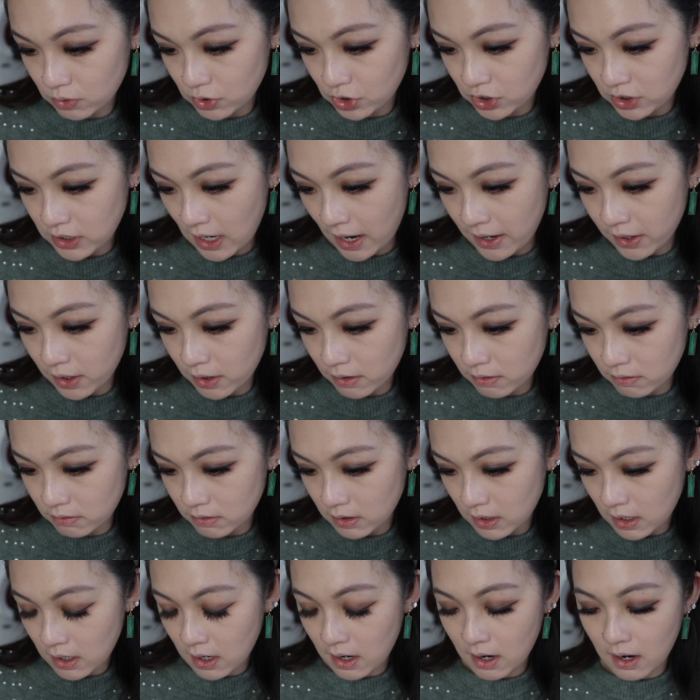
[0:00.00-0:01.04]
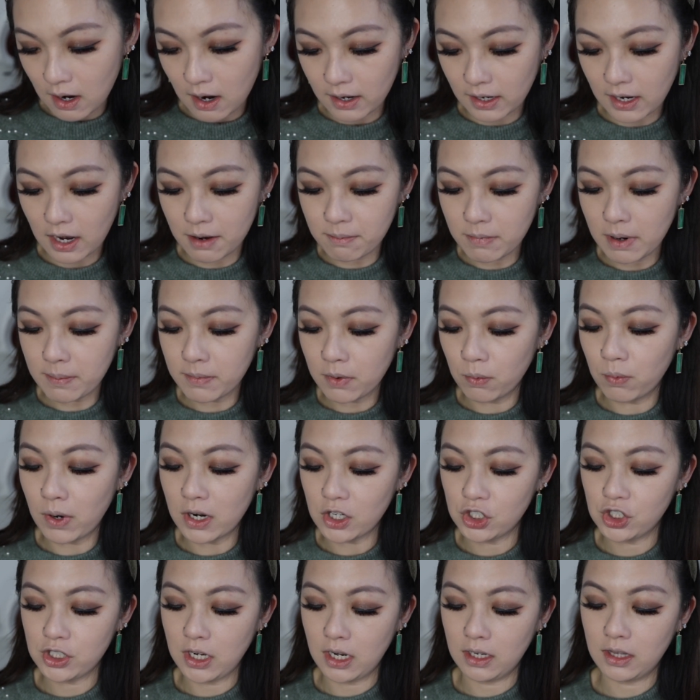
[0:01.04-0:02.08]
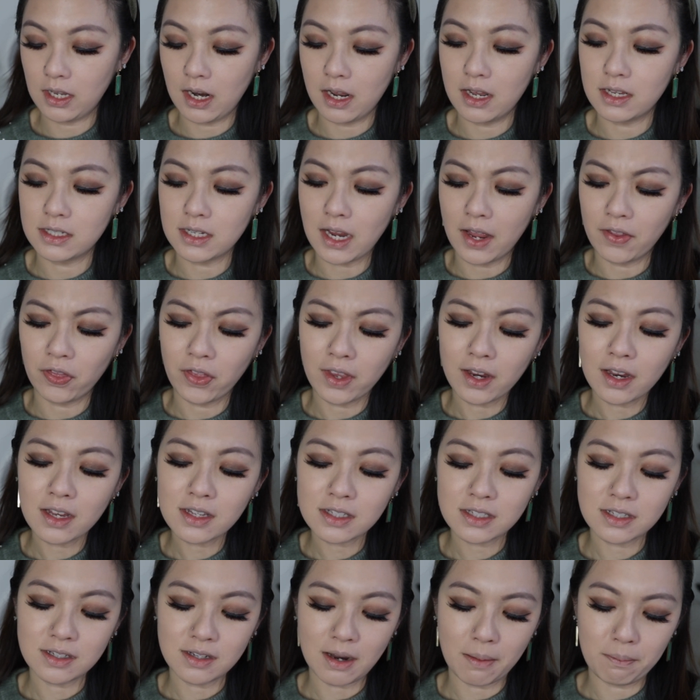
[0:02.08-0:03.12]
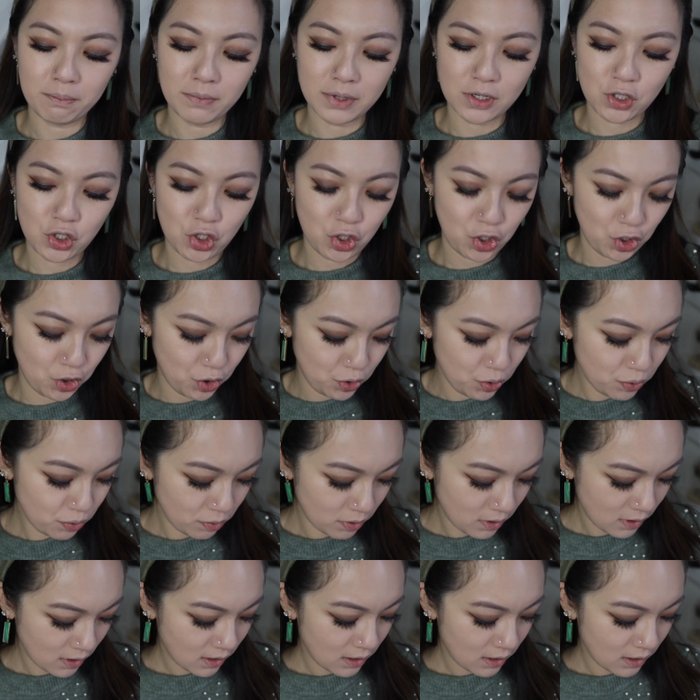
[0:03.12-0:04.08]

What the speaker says: shadow. I can't remember what shade that is. I think it's number 2.